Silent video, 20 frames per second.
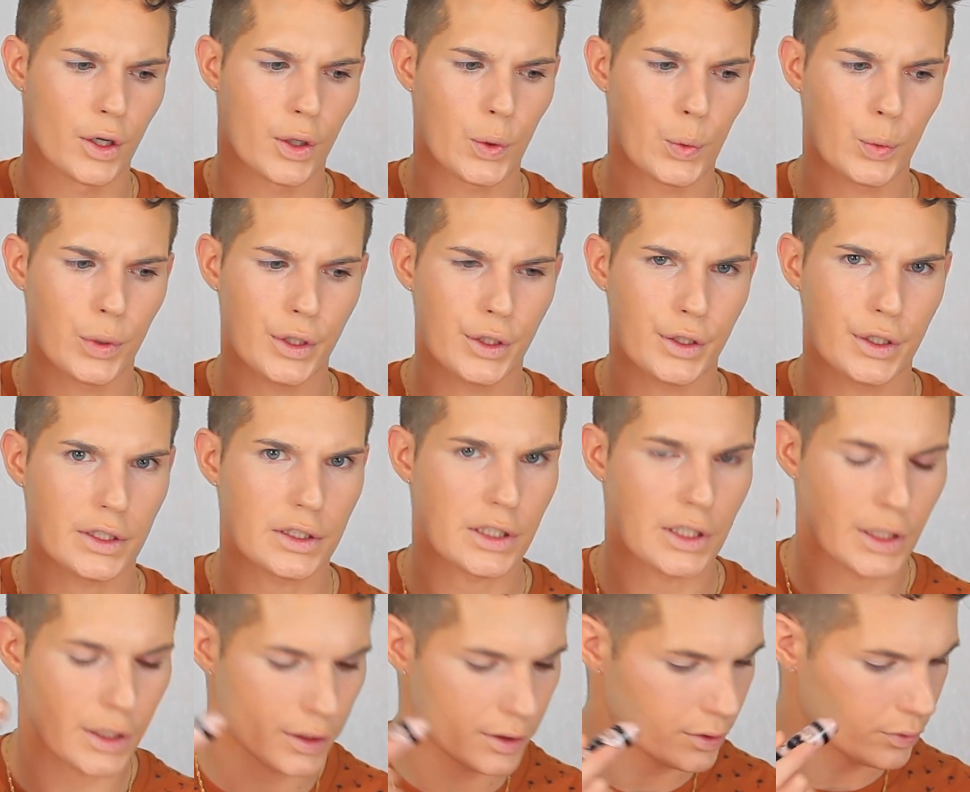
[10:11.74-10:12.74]
Where is
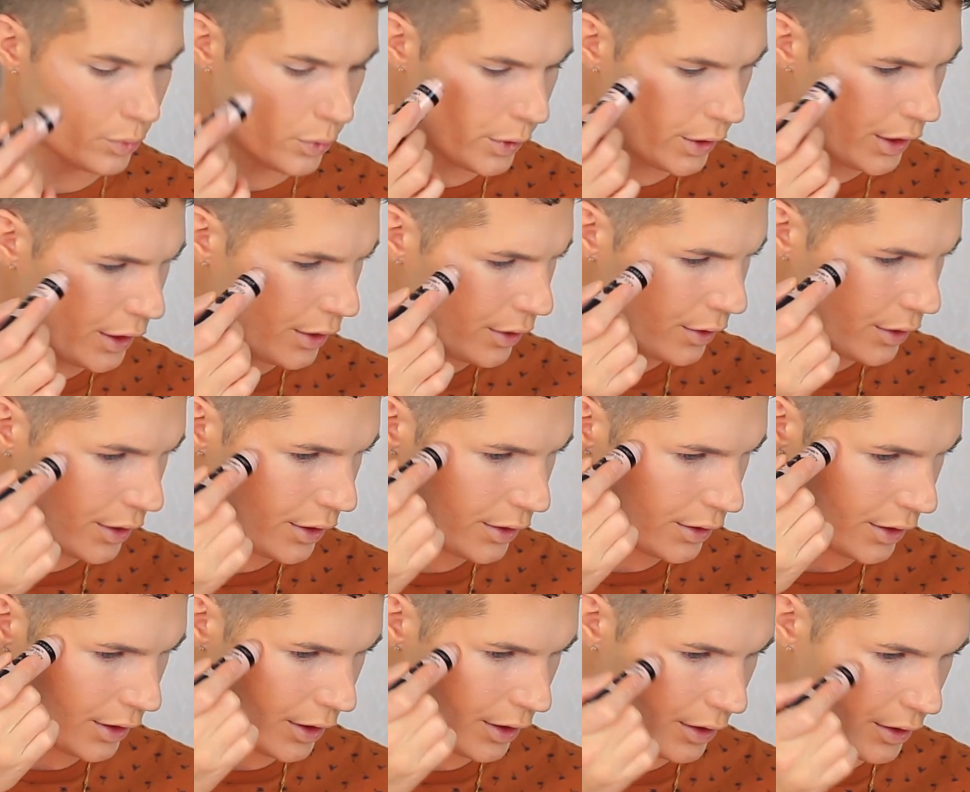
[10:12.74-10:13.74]
it? Where is
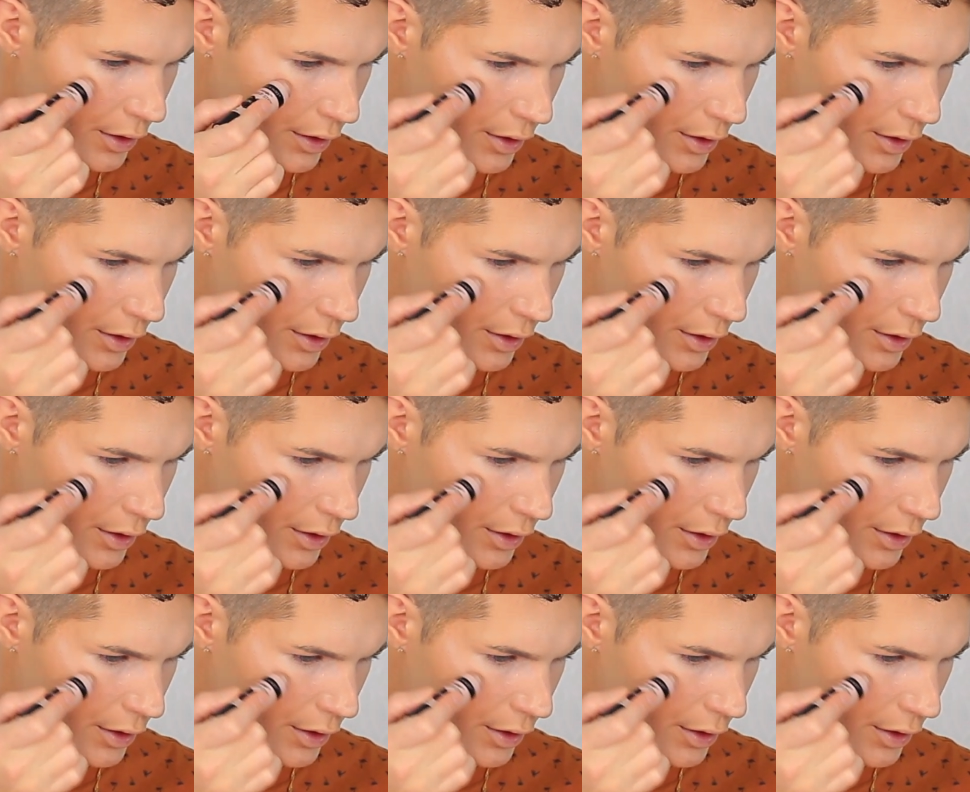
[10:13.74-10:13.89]
it?